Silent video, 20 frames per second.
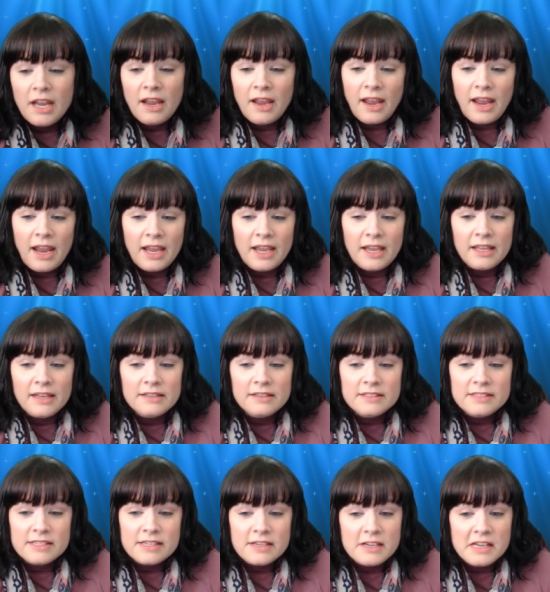
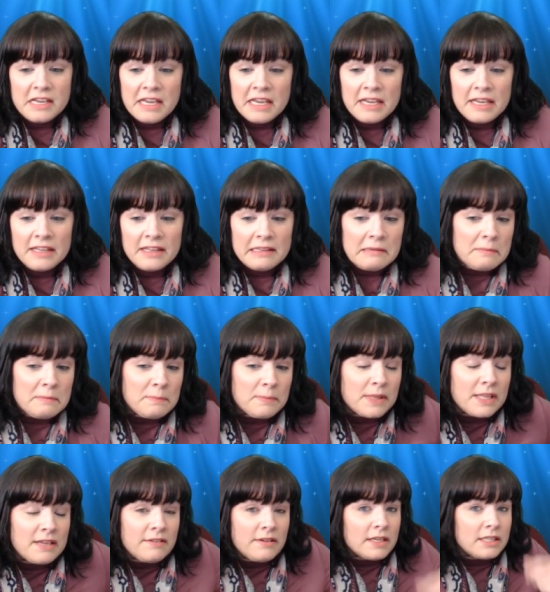And I
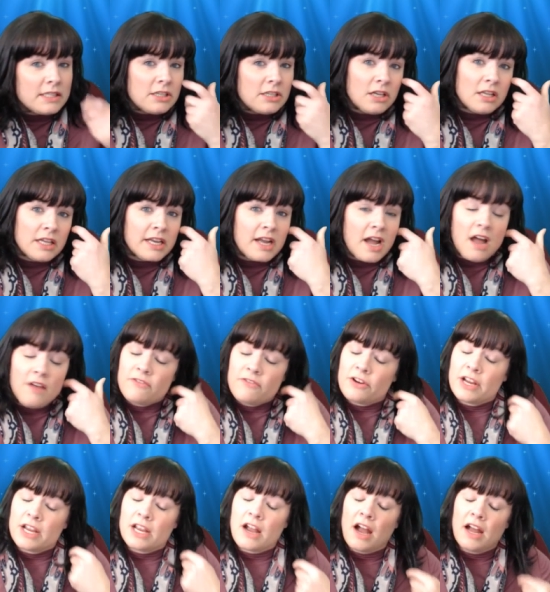believe that's all I got for
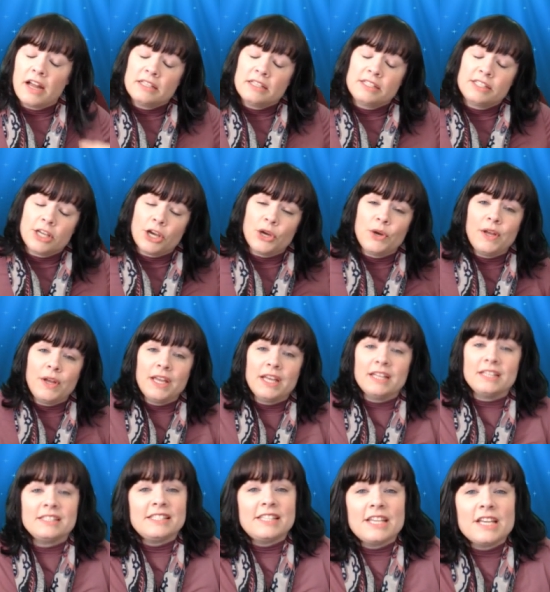you guys. So
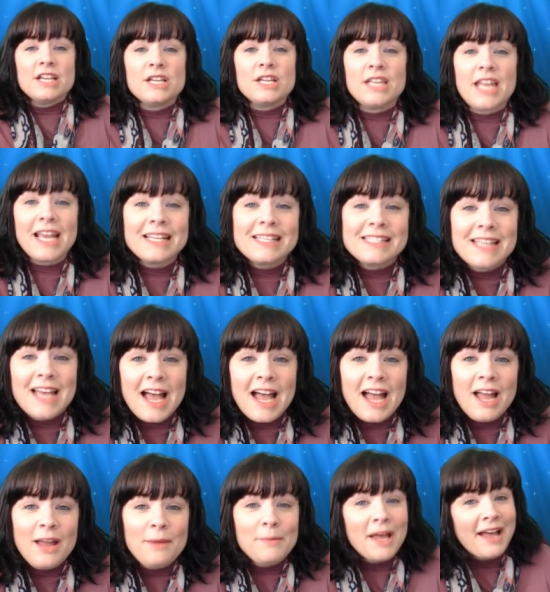until next
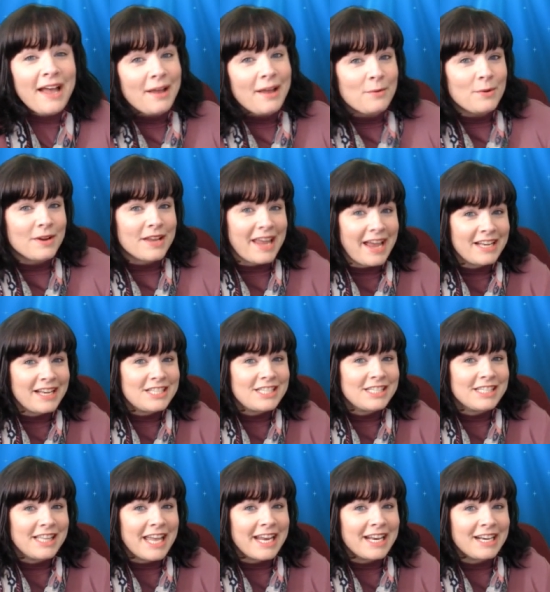time, I will catch
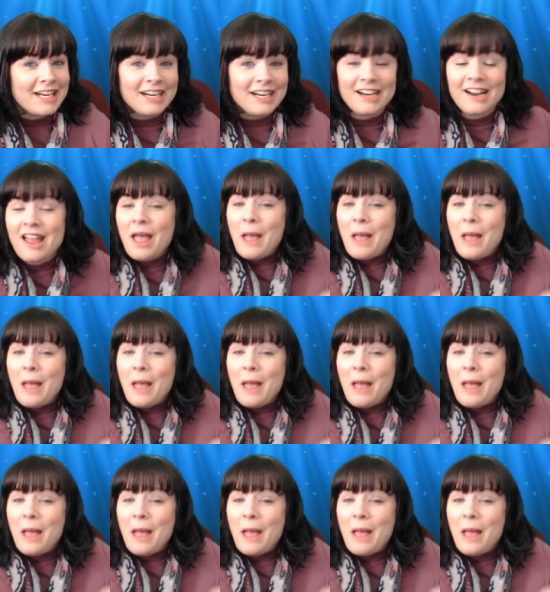you later.